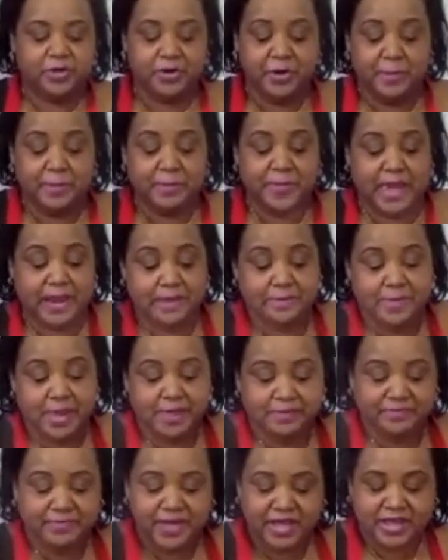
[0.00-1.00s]
your
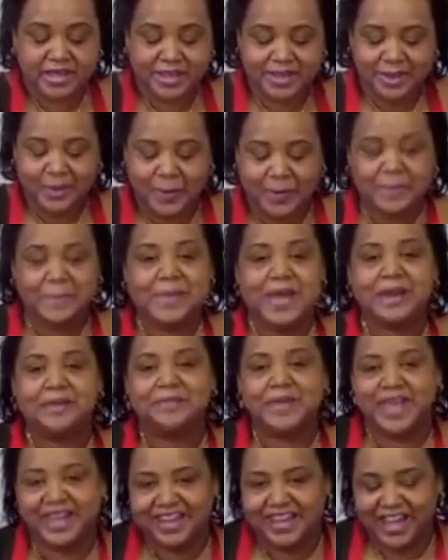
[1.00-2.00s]
menemen, or
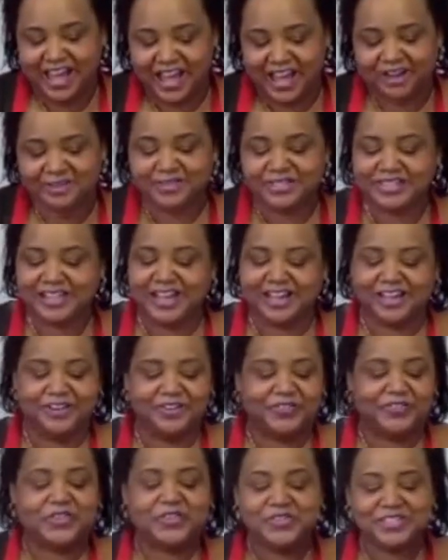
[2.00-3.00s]
menemen, I always get
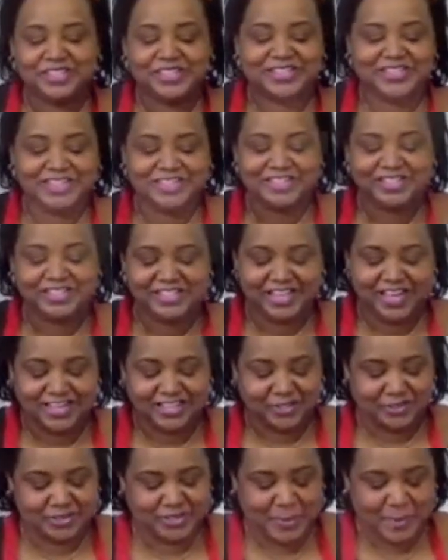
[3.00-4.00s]
confused. It's such a
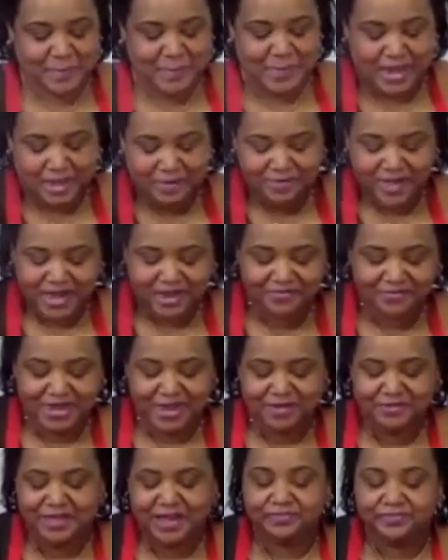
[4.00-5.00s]
tongue twister,
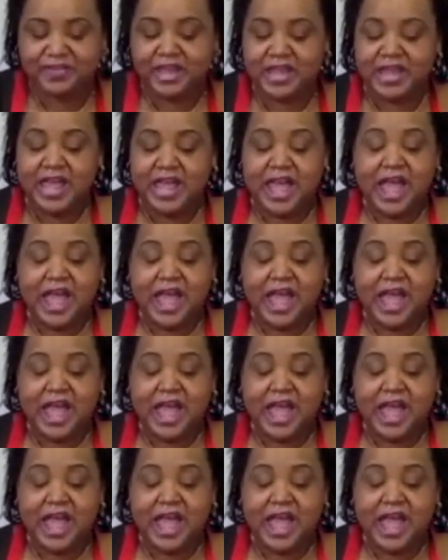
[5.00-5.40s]
menemen.